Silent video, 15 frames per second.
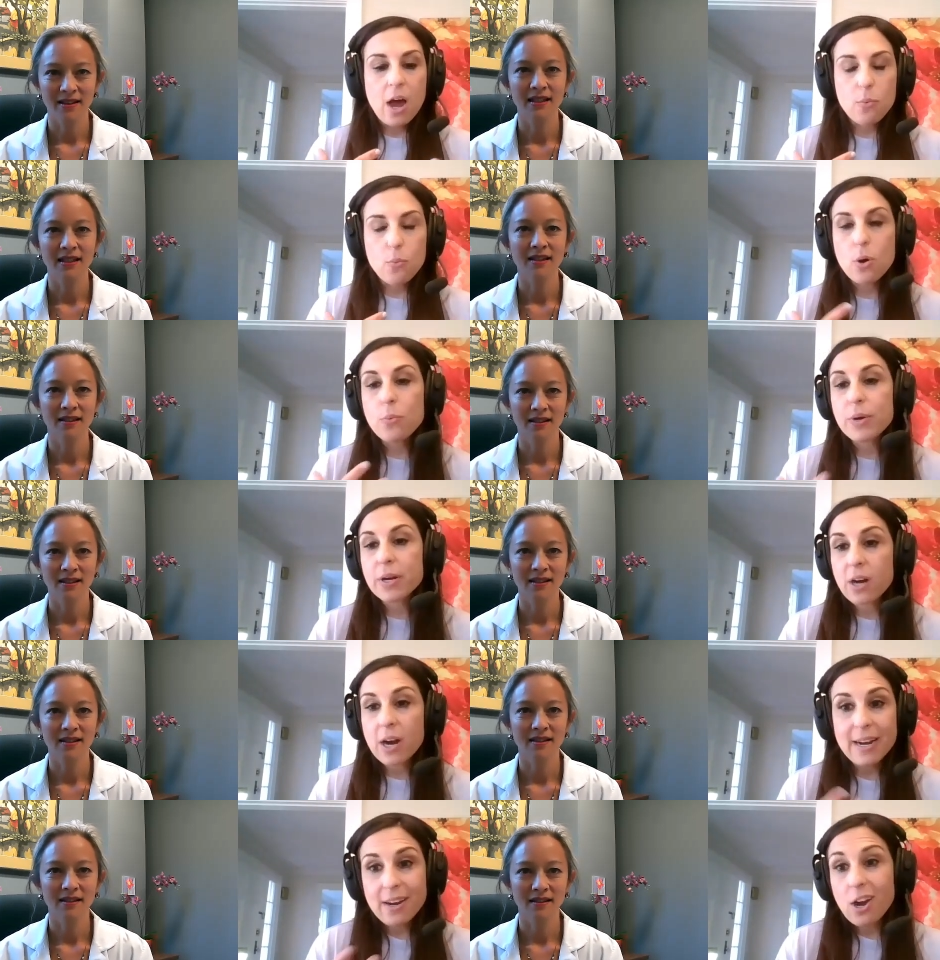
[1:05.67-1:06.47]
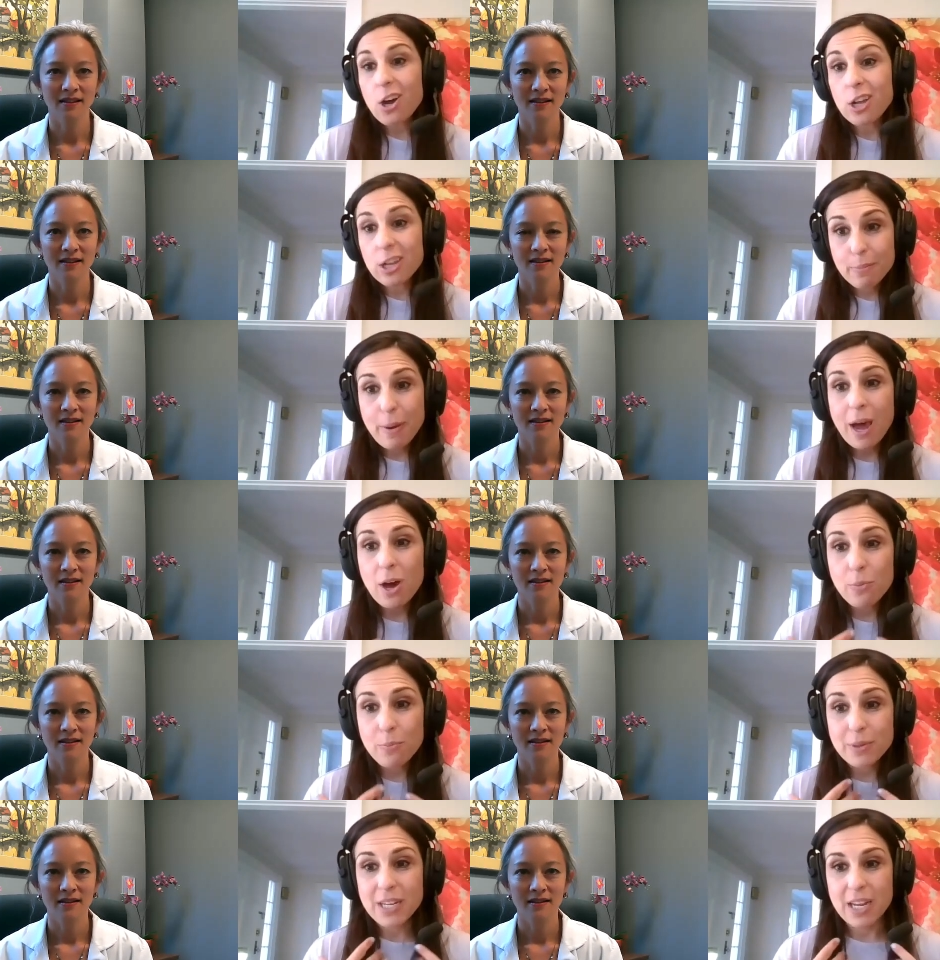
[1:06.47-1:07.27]
Speaker 1: what we're kind of calling
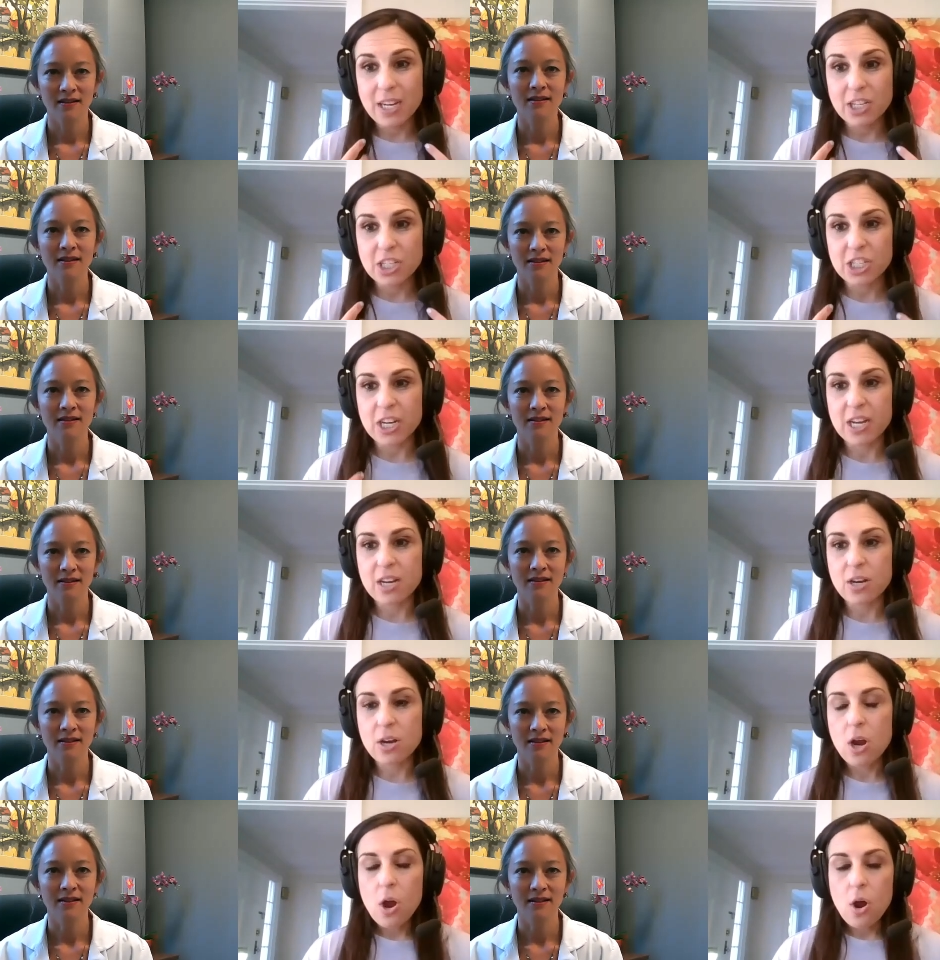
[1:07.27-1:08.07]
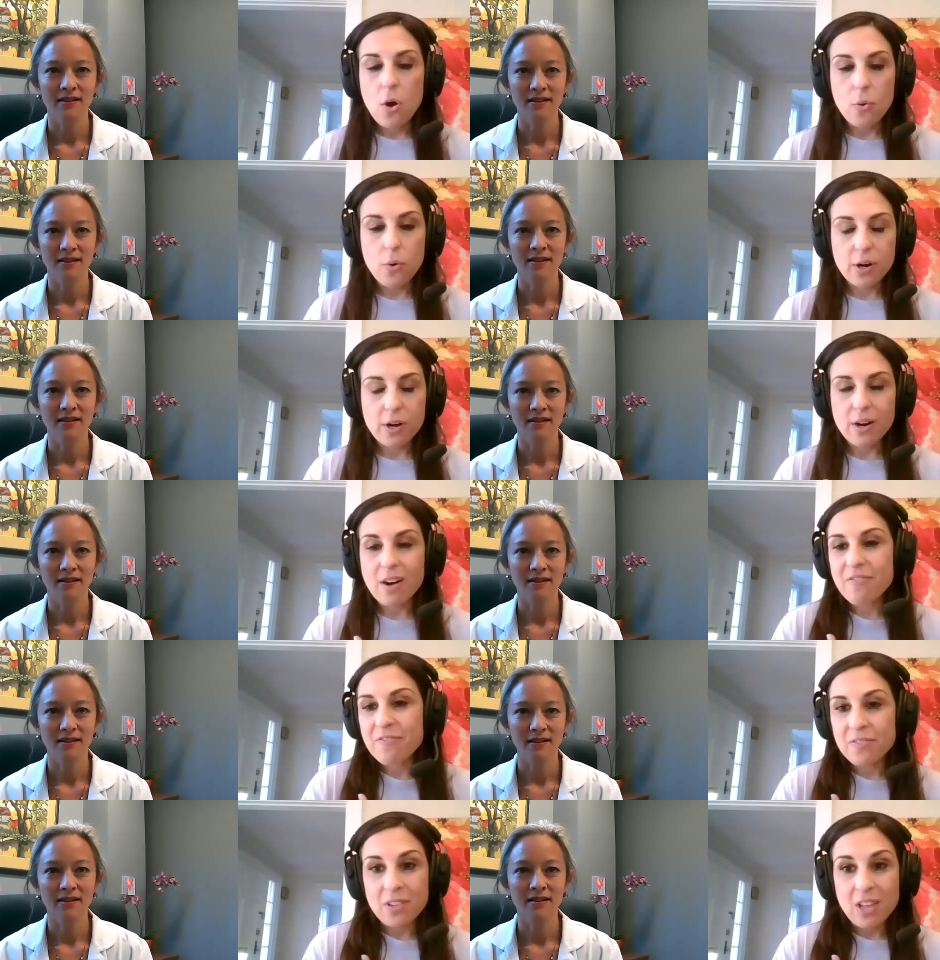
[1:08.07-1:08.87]
palpitation or a
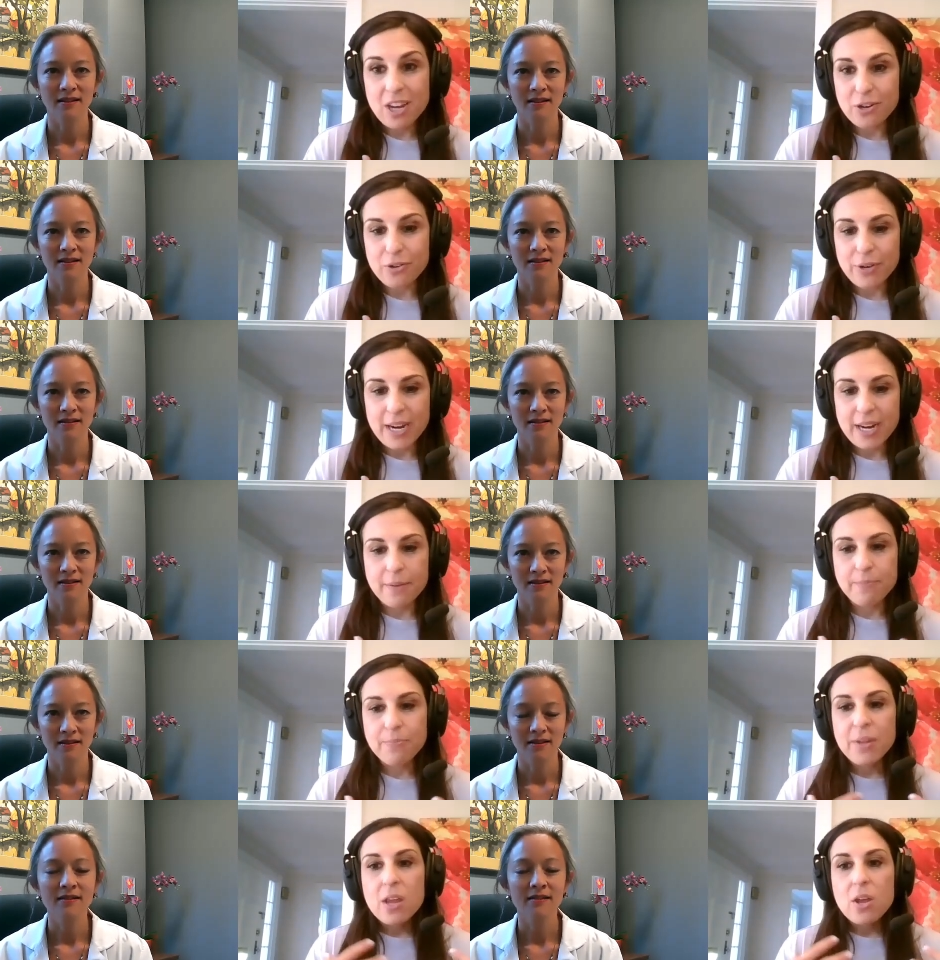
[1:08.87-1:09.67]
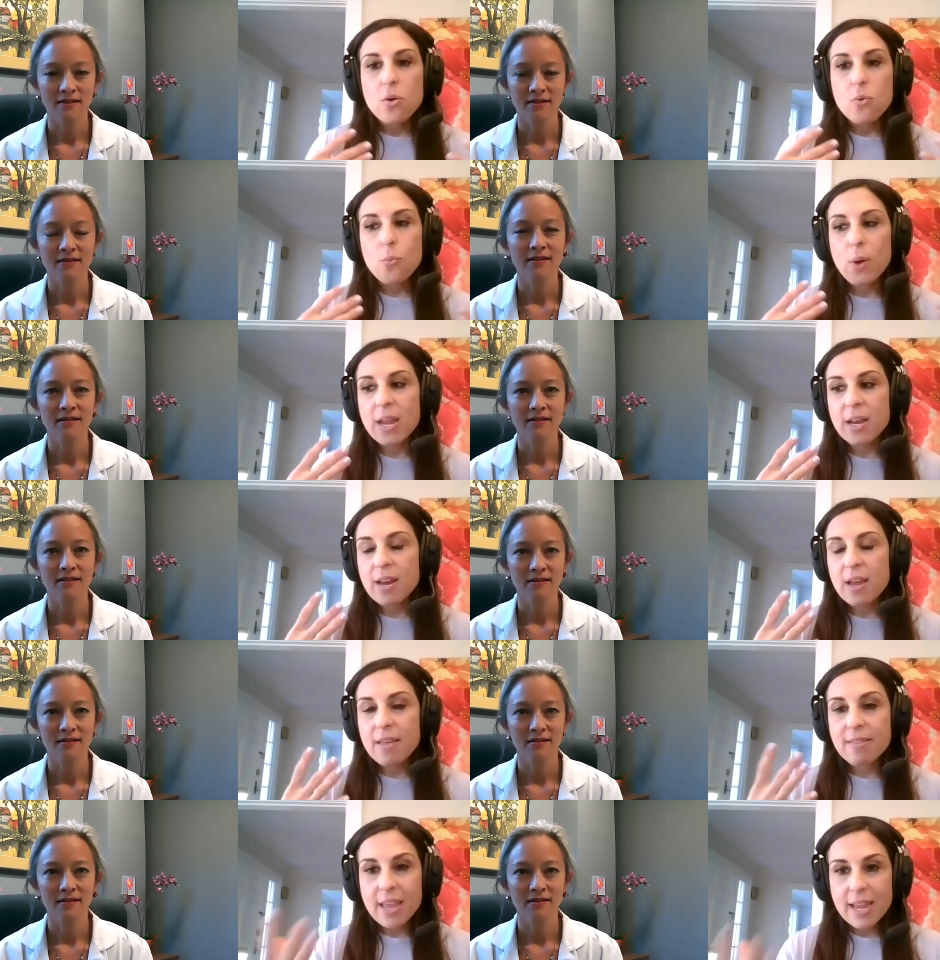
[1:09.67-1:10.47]
fluttering, when
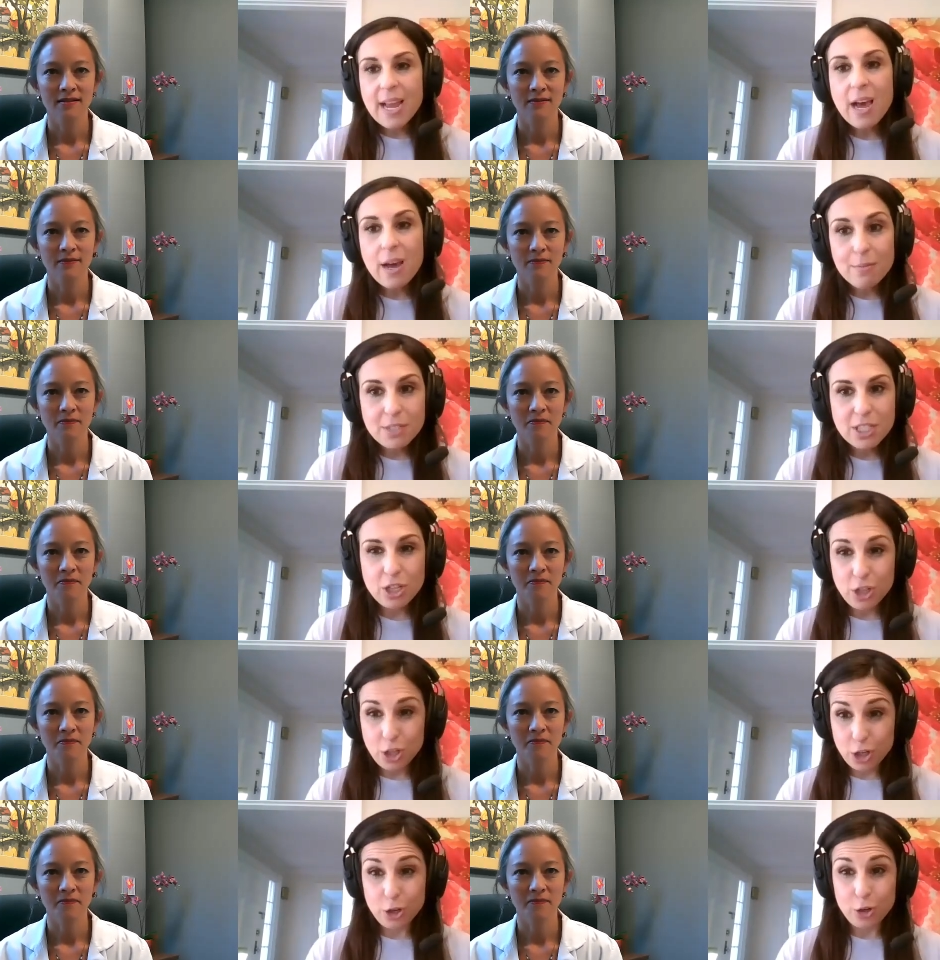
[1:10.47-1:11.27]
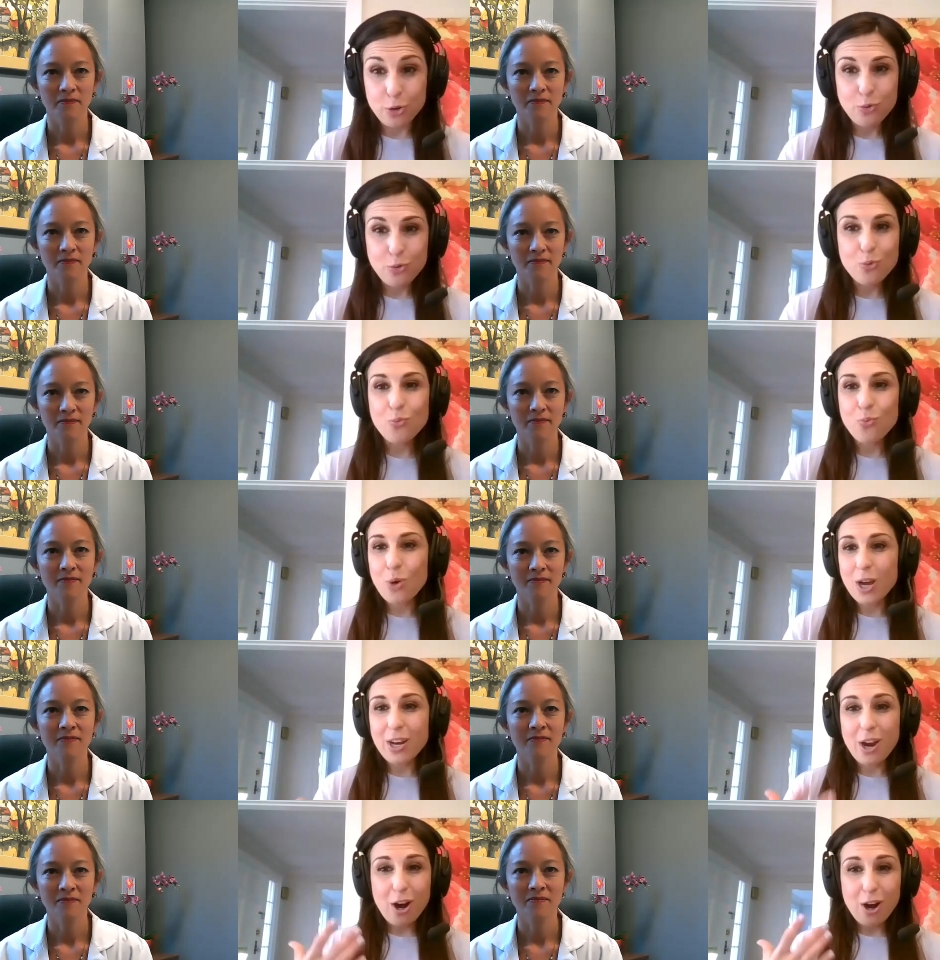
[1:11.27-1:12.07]
they come to you,
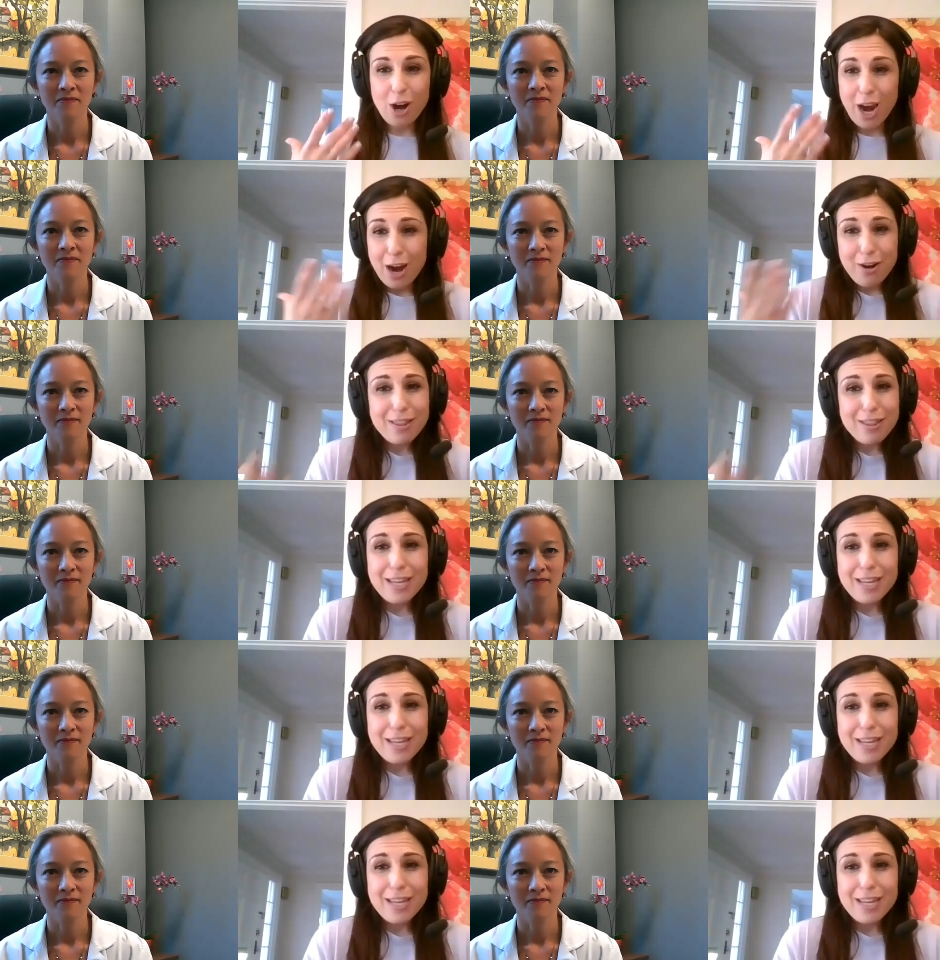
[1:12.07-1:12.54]
how do